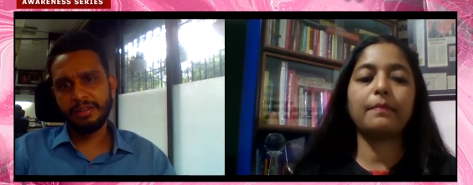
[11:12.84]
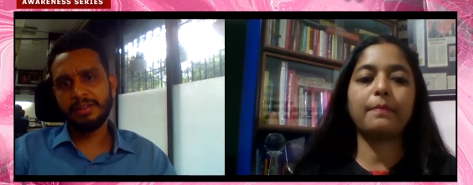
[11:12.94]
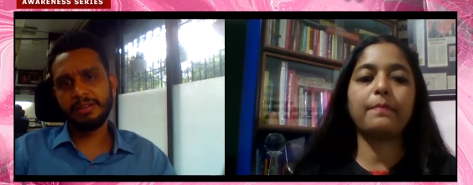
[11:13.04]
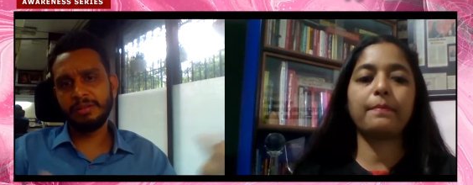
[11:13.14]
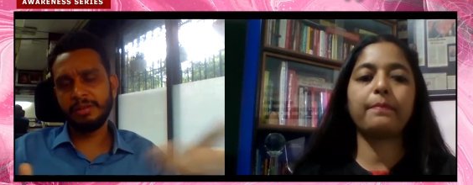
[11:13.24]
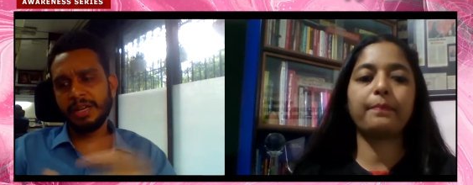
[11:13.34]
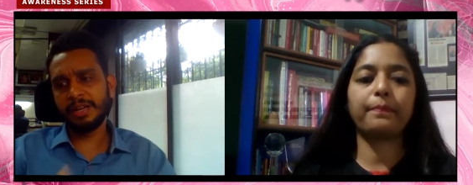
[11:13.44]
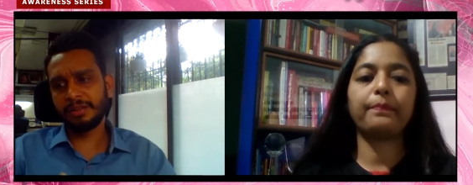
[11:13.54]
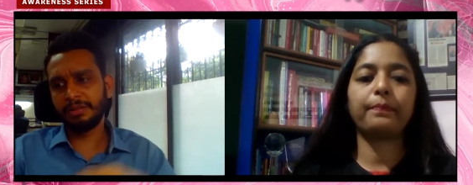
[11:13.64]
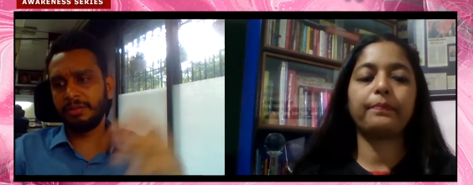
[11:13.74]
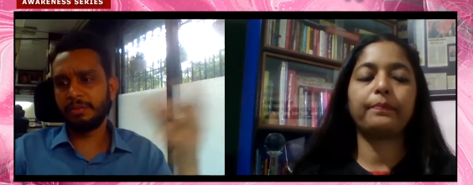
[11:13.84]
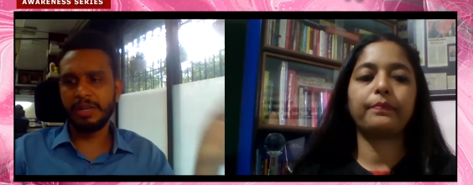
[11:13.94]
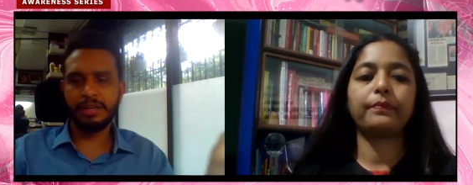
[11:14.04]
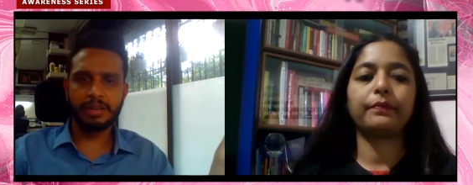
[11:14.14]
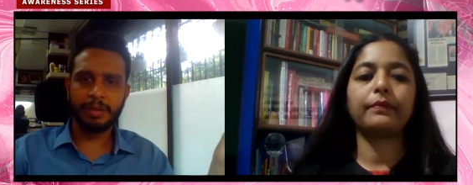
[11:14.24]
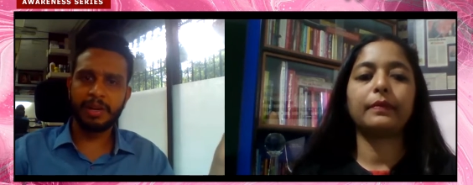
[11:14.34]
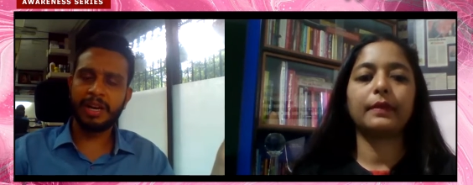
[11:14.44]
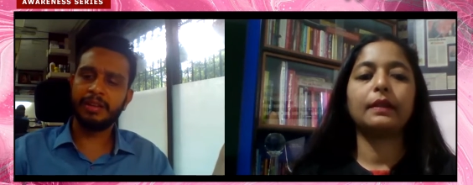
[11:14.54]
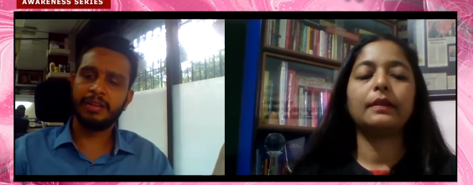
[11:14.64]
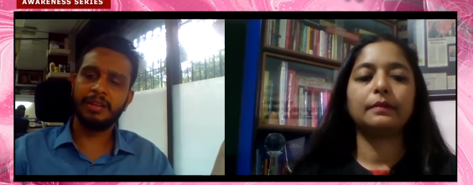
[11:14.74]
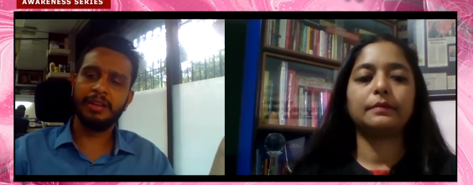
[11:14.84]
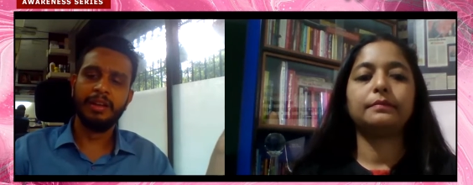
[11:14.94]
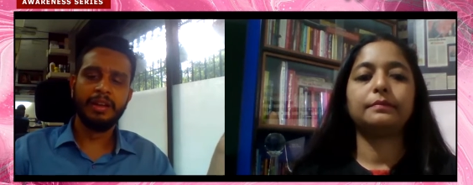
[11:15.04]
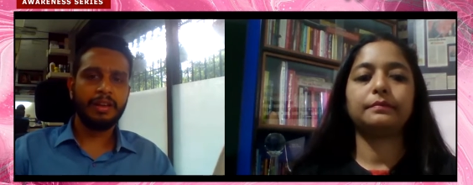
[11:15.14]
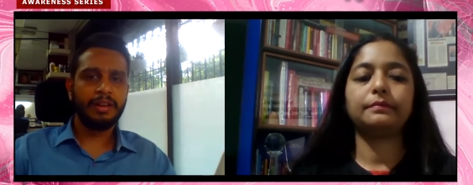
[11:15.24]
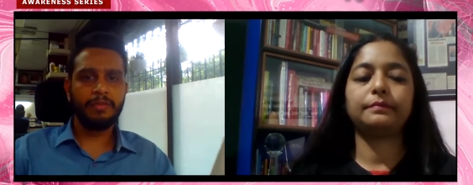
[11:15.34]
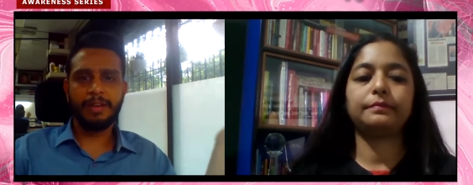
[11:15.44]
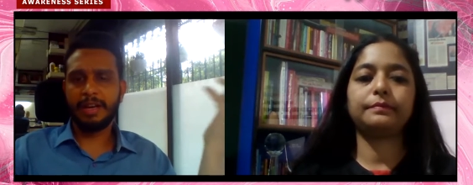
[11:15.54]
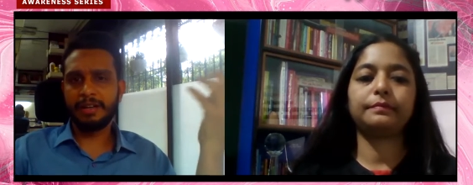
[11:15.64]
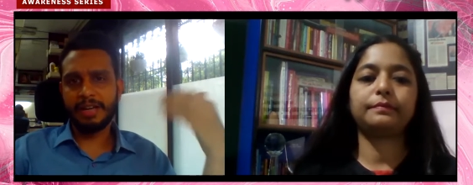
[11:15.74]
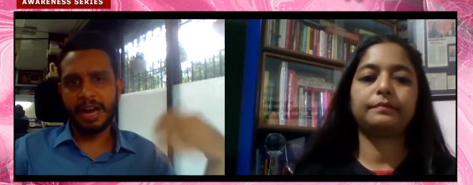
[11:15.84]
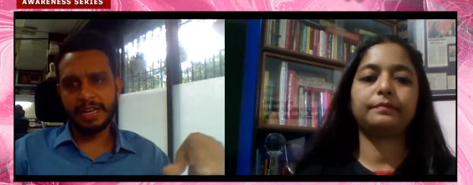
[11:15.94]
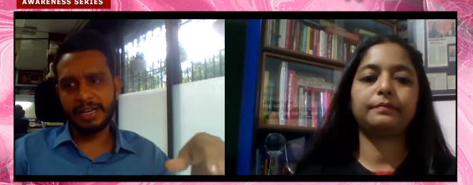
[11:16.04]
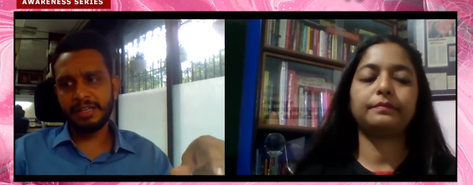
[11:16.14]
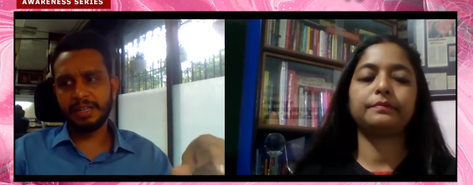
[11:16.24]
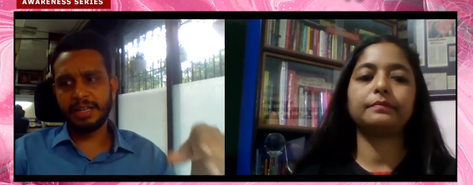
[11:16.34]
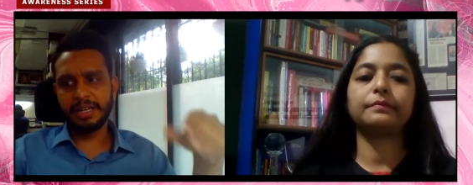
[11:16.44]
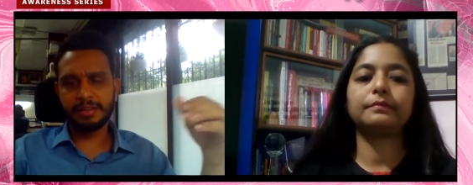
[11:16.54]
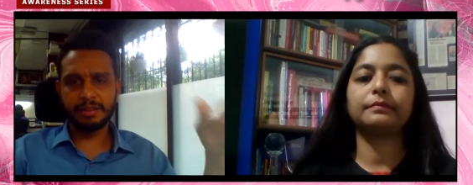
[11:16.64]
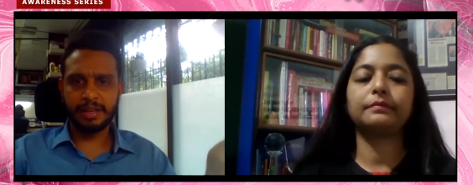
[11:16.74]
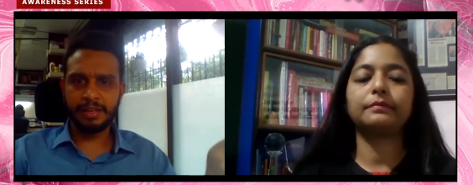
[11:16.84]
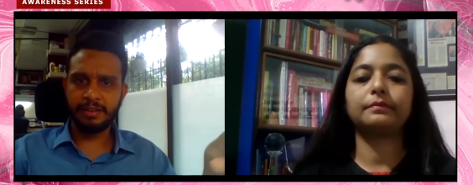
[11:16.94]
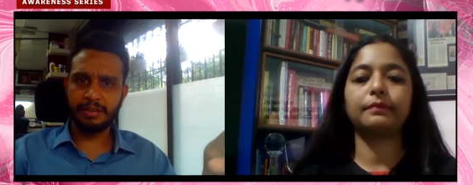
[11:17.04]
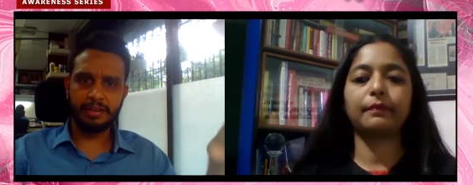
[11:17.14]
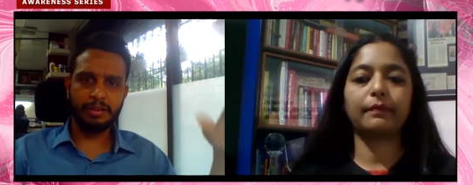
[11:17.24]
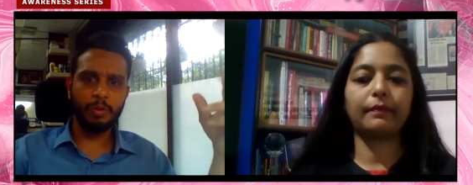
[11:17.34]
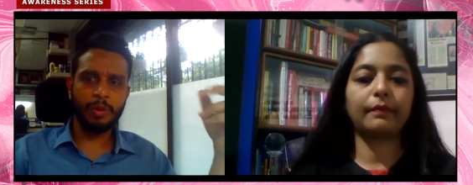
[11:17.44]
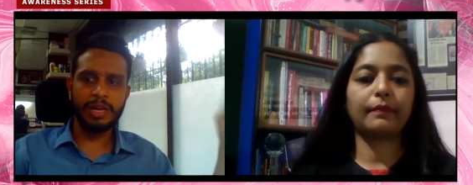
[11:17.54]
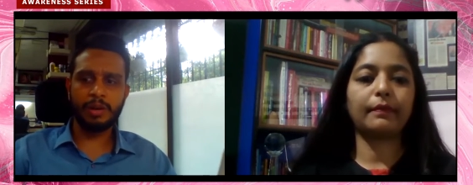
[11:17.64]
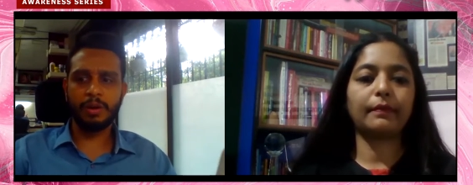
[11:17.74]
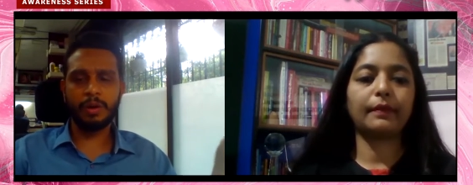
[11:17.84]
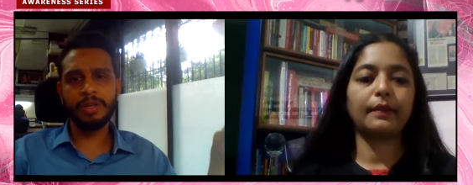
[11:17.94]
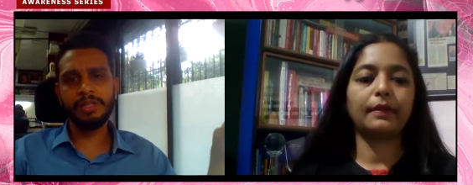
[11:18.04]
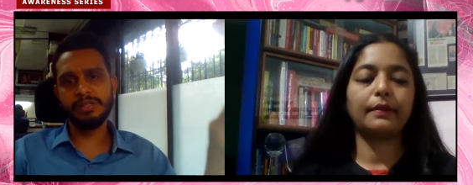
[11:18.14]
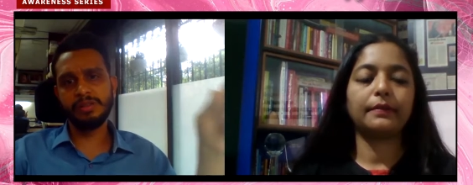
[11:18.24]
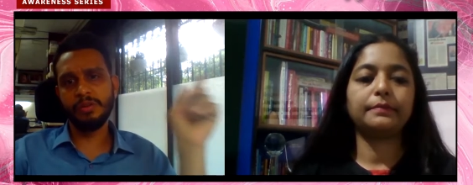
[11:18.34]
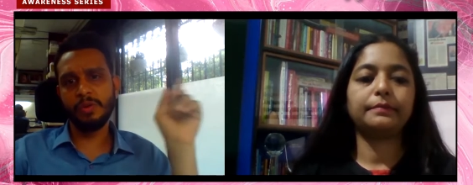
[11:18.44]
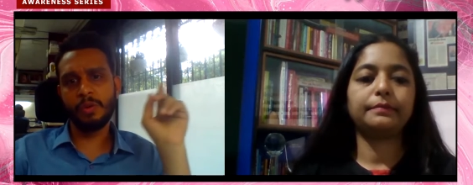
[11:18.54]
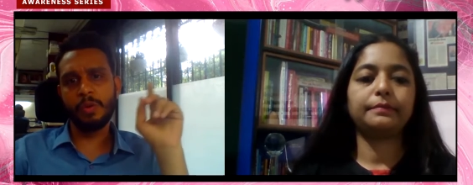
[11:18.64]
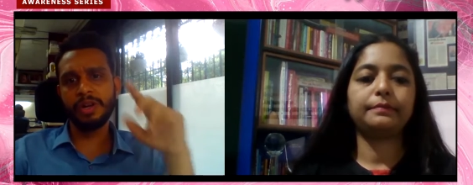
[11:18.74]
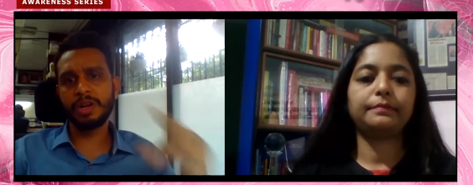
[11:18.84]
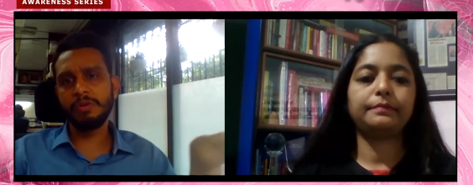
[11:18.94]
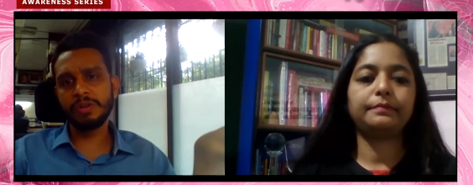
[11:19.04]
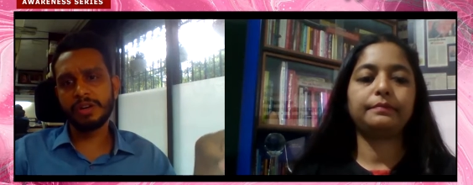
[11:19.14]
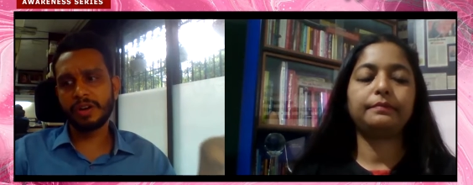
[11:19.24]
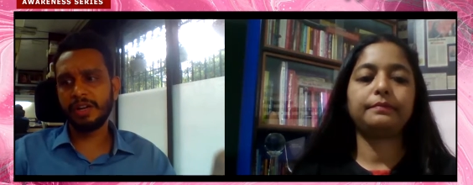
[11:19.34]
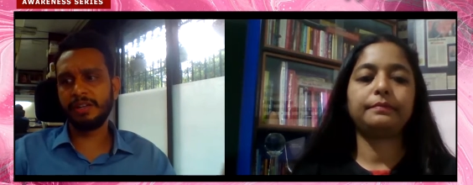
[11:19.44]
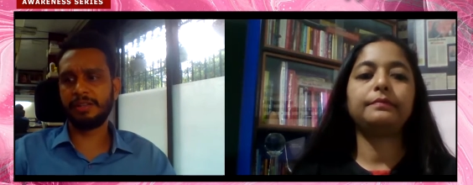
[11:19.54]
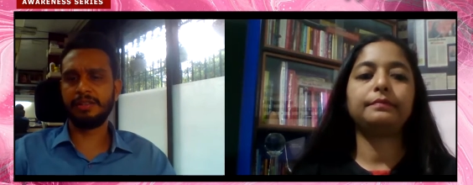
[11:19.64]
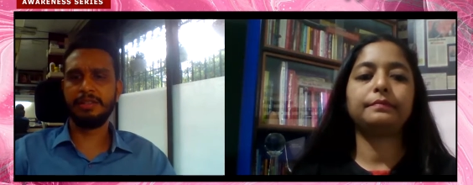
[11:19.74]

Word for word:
Speaker 1: Mm-hmm. So hmm, hmm, hmm. yeah, so summarizing, we diet, exercise, no alcohol, no over-the-counter drugs,